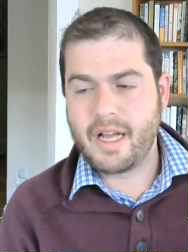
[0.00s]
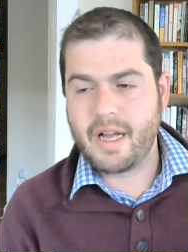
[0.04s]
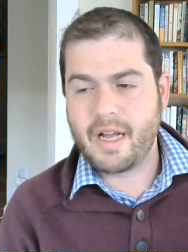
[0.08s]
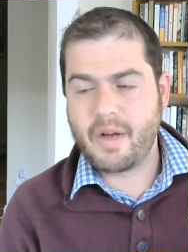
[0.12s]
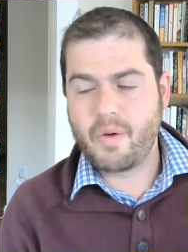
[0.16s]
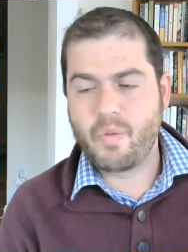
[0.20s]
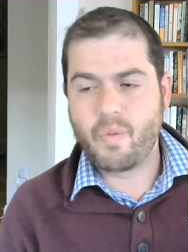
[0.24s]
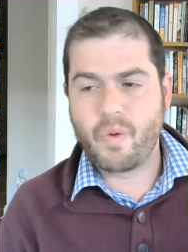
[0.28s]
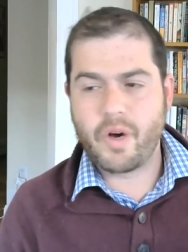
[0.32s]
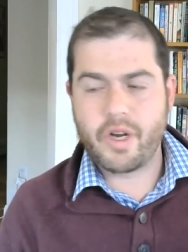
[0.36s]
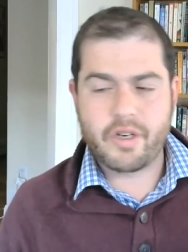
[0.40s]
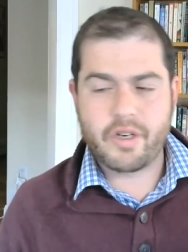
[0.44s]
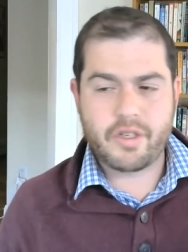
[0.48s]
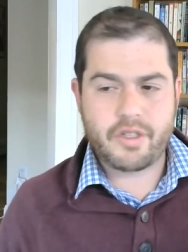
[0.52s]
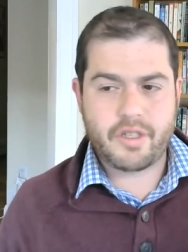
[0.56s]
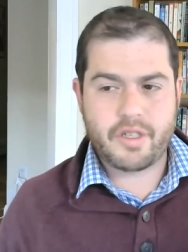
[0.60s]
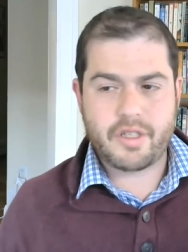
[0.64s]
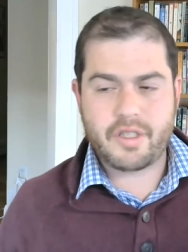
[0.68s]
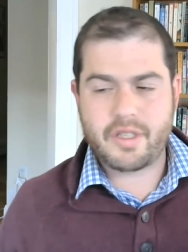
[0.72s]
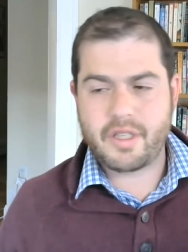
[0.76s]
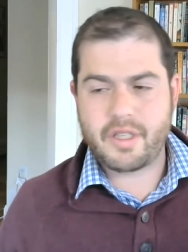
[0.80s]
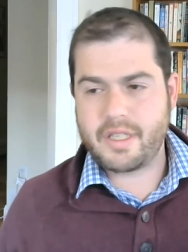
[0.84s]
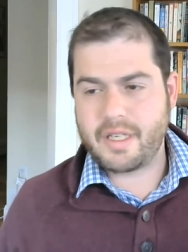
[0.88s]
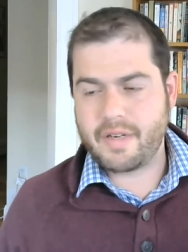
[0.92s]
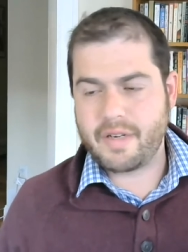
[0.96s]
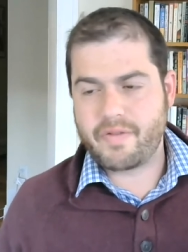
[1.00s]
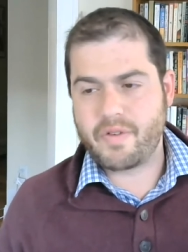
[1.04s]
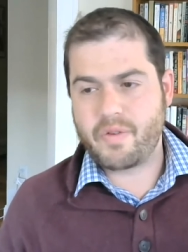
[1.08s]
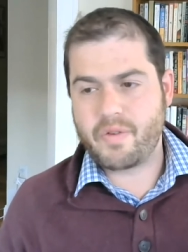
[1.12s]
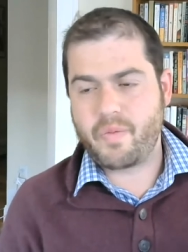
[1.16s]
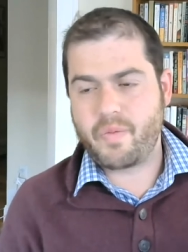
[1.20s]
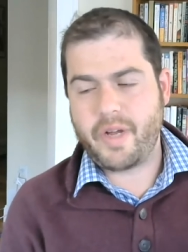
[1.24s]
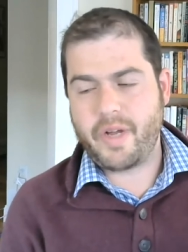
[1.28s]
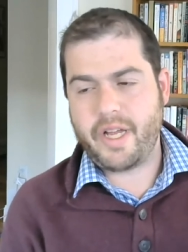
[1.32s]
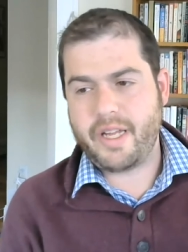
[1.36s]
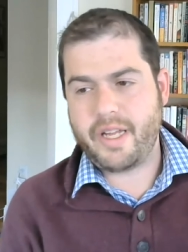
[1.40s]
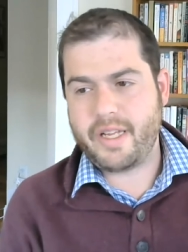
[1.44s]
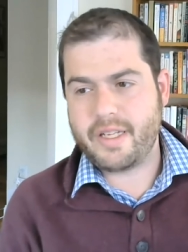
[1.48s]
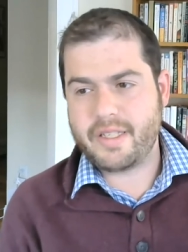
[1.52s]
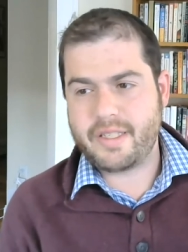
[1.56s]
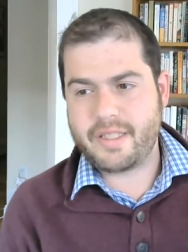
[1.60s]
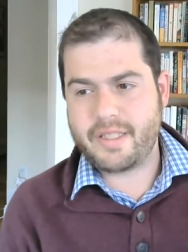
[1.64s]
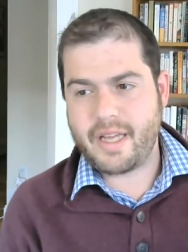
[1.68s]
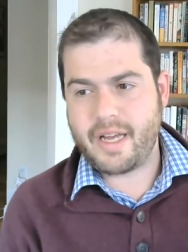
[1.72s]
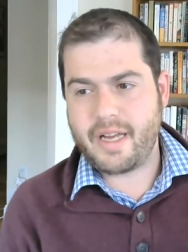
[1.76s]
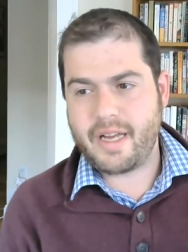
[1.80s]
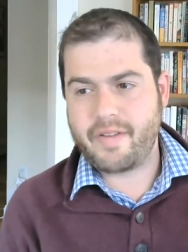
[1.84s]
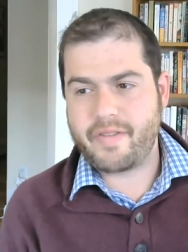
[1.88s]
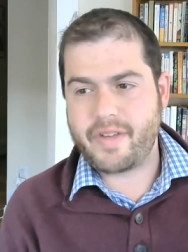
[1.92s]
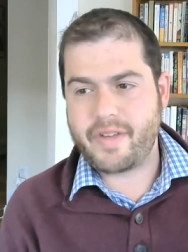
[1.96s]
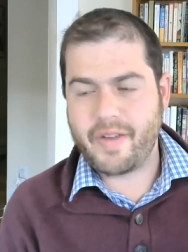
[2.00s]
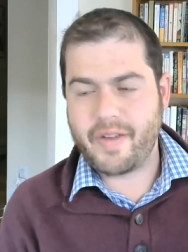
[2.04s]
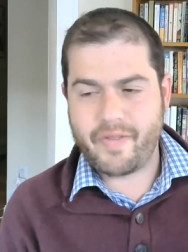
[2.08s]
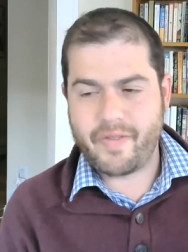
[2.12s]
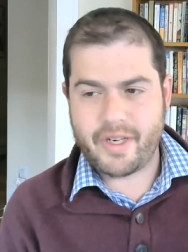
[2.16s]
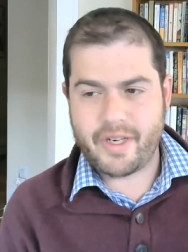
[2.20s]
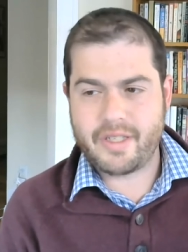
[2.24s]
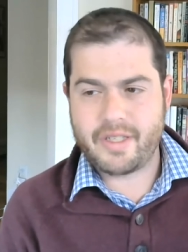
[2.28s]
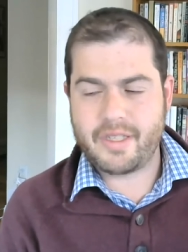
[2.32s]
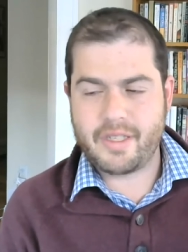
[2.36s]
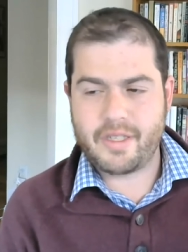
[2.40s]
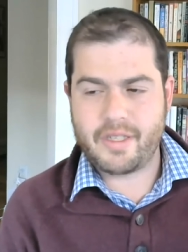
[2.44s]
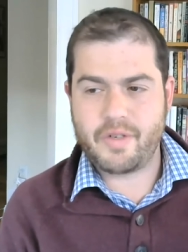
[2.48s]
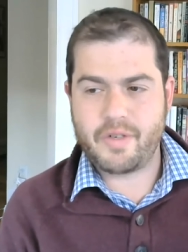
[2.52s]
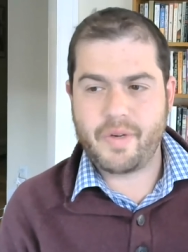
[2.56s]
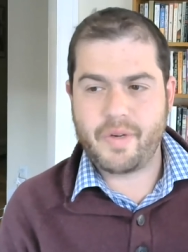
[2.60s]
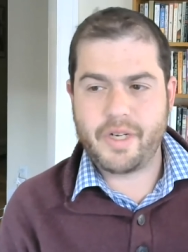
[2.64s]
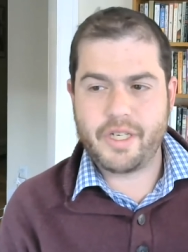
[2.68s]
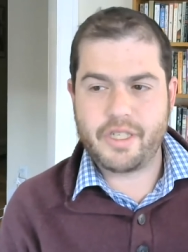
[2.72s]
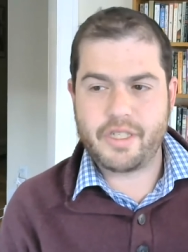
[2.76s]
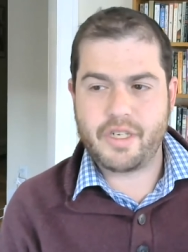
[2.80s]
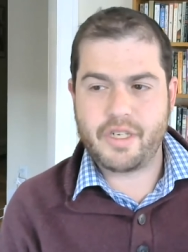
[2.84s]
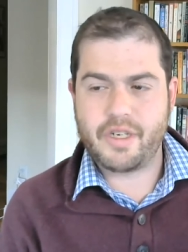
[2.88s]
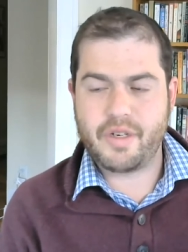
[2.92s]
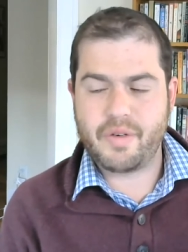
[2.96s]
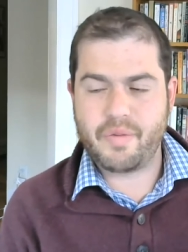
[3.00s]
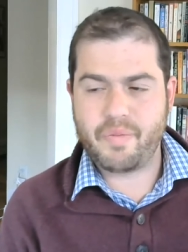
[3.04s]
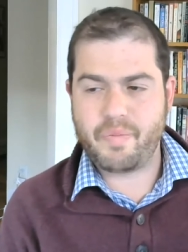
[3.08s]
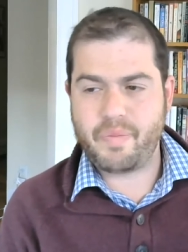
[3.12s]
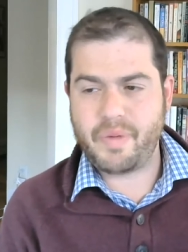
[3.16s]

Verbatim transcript: what are just the different ways that if given a situation,